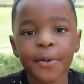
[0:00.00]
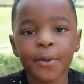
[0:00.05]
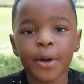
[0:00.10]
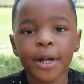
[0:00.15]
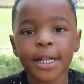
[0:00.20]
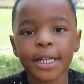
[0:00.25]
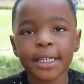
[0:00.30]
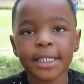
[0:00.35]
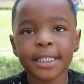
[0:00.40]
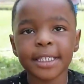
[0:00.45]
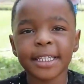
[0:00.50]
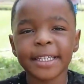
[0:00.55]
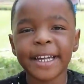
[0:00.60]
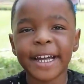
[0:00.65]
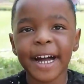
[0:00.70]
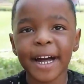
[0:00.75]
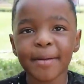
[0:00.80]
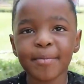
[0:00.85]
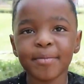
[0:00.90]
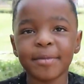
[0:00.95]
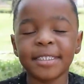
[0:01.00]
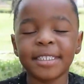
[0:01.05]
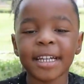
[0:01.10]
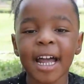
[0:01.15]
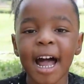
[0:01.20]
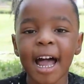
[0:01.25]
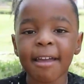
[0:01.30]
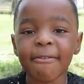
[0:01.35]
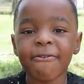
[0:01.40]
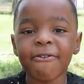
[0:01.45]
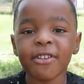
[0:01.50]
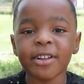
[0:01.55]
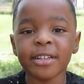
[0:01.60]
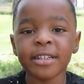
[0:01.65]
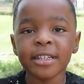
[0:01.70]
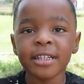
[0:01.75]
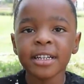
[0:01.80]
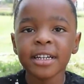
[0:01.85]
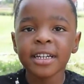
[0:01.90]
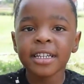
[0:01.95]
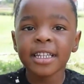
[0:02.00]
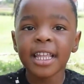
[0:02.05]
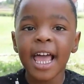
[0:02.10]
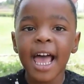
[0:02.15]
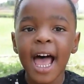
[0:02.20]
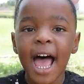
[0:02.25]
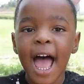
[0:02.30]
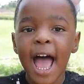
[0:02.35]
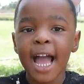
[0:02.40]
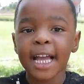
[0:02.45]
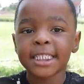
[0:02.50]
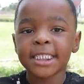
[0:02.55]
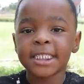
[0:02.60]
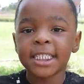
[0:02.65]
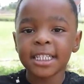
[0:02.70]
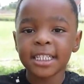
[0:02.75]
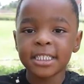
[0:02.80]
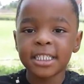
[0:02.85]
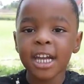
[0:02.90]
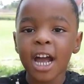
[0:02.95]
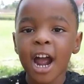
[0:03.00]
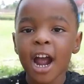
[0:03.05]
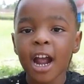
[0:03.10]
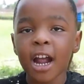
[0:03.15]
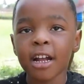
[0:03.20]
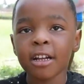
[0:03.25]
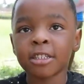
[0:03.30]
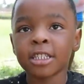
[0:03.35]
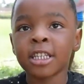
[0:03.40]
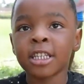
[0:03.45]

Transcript: where it's gun time for the action part.